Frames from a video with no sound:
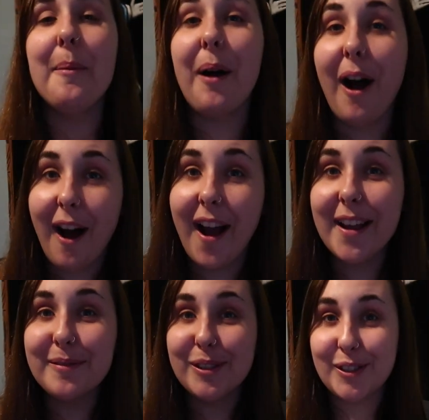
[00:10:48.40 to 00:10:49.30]
But I
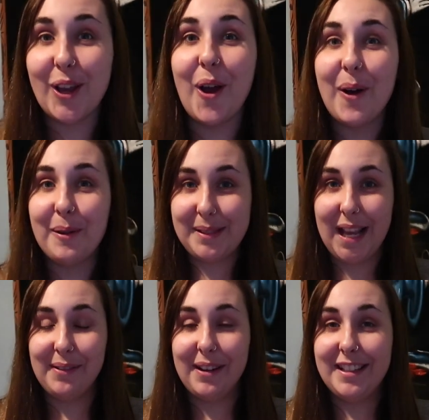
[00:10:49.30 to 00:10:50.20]
am so
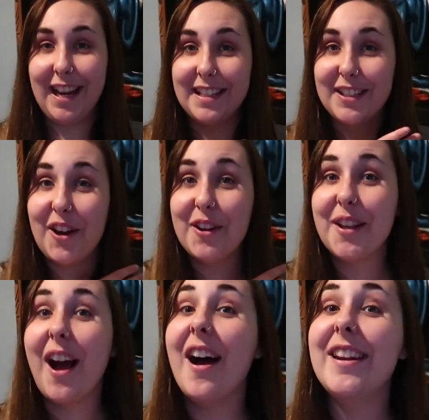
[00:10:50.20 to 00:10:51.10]
upset with Nando's.
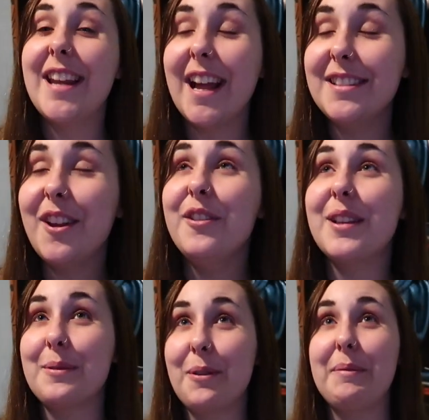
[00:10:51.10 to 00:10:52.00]
Nando's
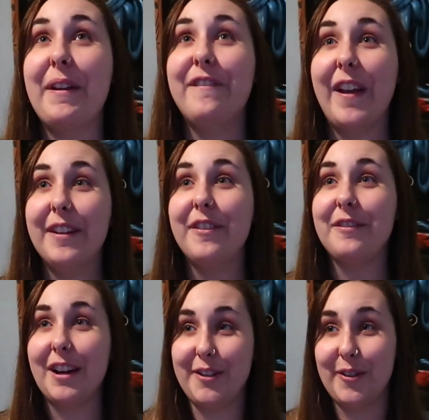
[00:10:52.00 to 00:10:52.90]
is one of my favourite
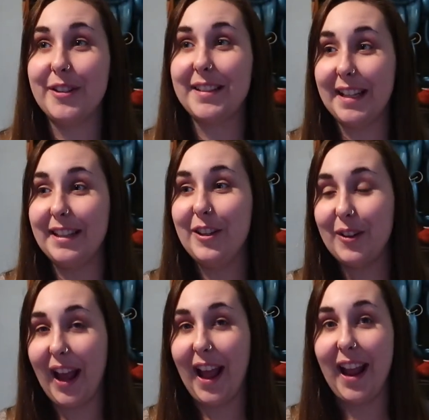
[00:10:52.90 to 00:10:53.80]
restaurants in the
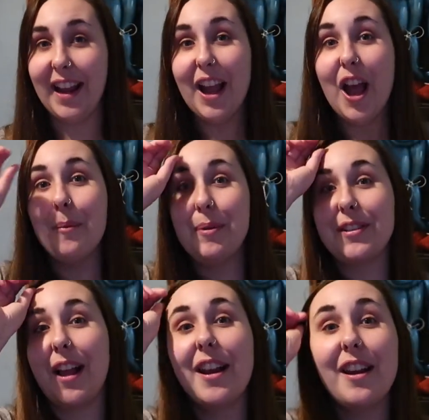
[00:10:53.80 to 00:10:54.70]
UK
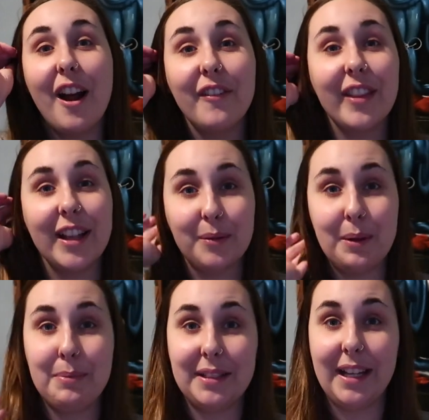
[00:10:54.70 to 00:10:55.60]
because I love their
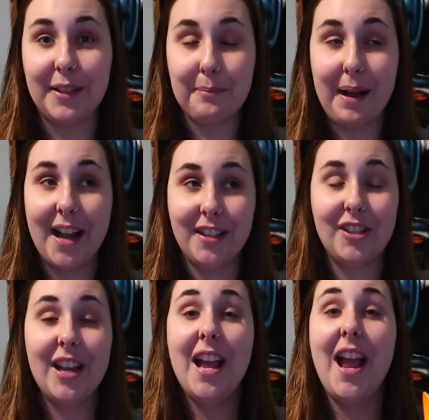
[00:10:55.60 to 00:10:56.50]
sweet potato
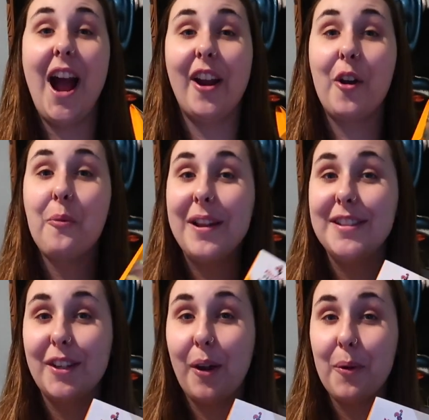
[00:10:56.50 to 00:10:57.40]
mash. And I
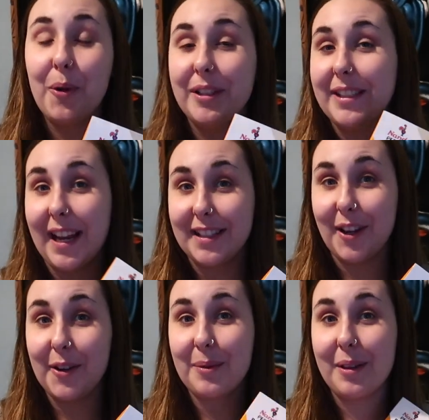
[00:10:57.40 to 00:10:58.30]
went to go order
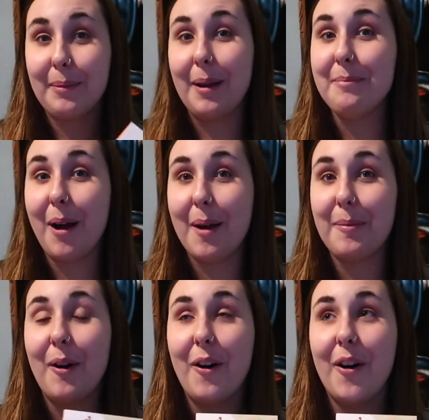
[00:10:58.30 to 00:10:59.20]
Nando's with my mum
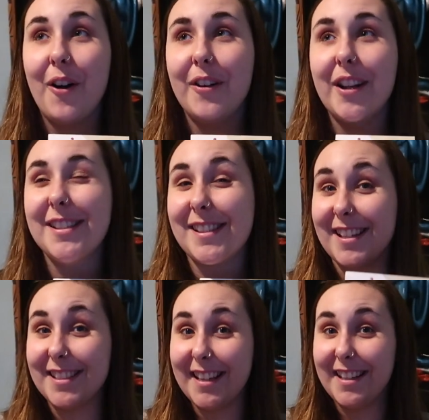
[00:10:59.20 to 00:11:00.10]
on
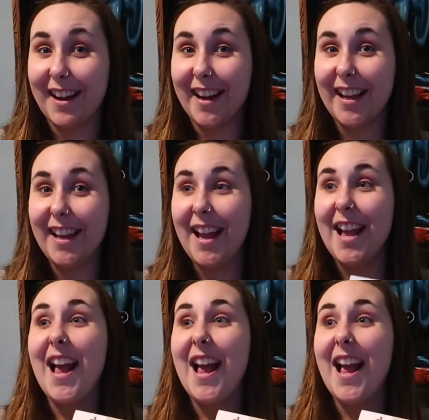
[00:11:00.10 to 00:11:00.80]
Sunday night